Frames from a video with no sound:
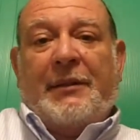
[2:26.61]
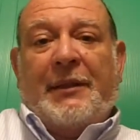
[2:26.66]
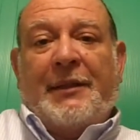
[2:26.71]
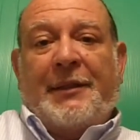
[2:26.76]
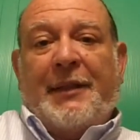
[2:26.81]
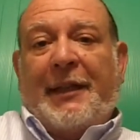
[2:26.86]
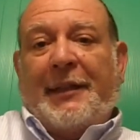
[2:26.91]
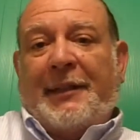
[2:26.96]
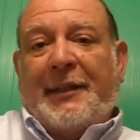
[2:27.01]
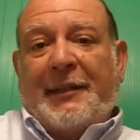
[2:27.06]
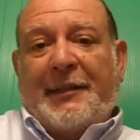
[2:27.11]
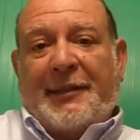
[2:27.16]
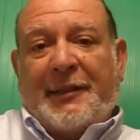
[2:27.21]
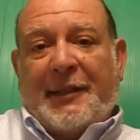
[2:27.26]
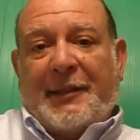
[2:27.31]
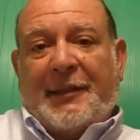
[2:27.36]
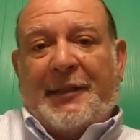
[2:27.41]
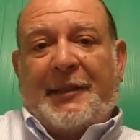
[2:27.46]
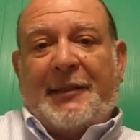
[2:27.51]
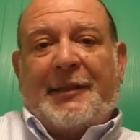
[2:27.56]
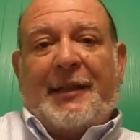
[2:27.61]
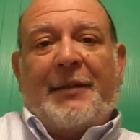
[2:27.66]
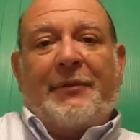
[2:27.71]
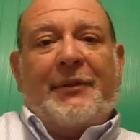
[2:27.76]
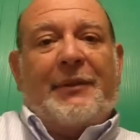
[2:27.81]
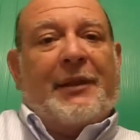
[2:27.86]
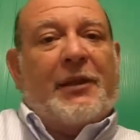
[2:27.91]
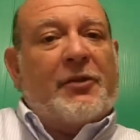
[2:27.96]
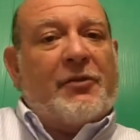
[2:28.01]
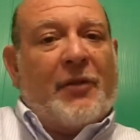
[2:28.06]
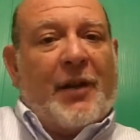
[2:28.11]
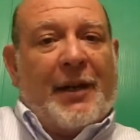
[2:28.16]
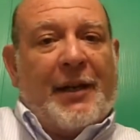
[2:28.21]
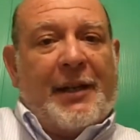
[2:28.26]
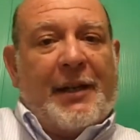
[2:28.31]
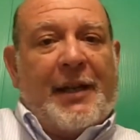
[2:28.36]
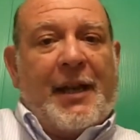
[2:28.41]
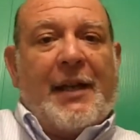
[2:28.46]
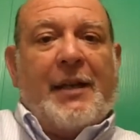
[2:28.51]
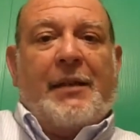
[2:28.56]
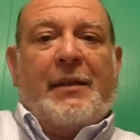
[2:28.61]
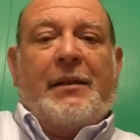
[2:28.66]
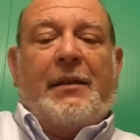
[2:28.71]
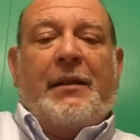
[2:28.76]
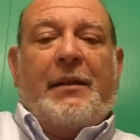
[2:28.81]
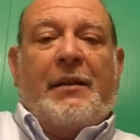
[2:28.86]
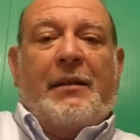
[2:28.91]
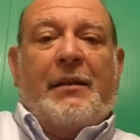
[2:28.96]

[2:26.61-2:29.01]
In 1967, they tried again.